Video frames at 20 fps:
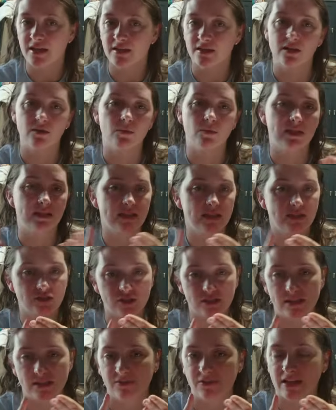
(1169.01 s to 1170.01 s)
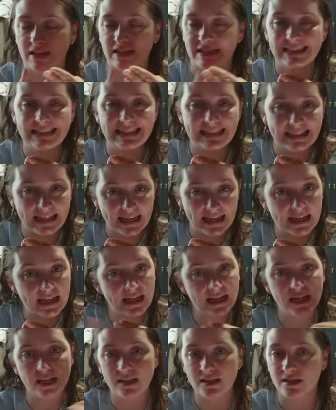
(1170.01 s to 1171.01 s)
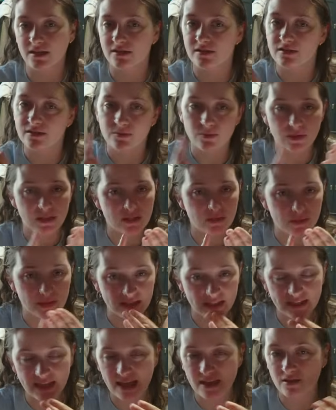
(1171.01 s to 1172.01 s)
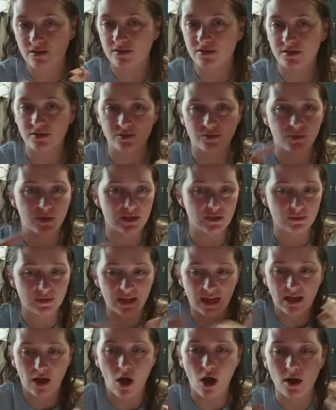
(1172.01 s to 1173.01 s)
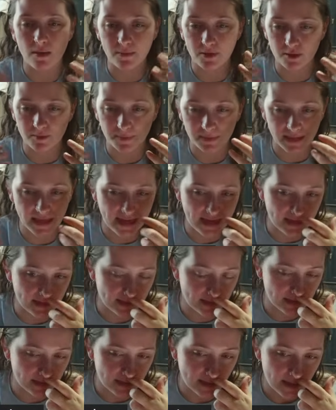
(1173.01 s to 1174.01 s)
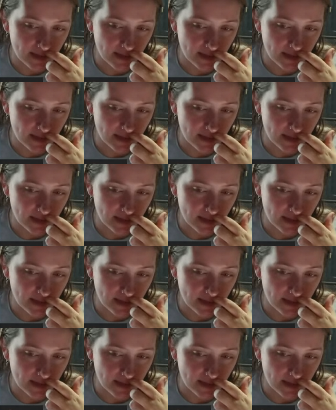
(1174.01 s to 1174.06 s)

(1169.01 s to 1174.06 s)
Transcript: there are ones that just have like skin, there's ones with scales, there's ones with like armored plates.